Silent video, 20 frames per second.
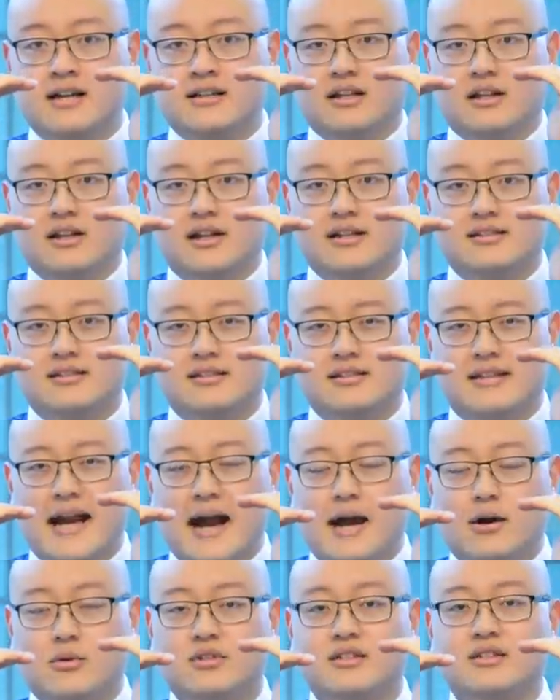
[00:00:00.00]
the less
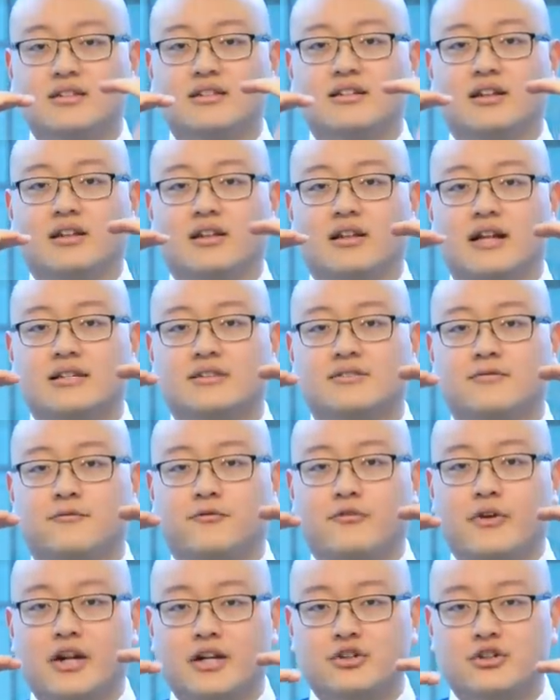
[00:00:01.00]
doubt, the less
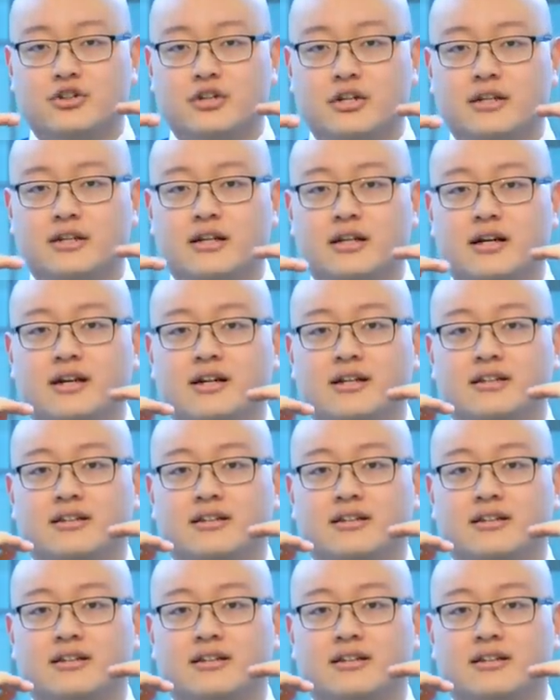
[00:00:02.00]
friction,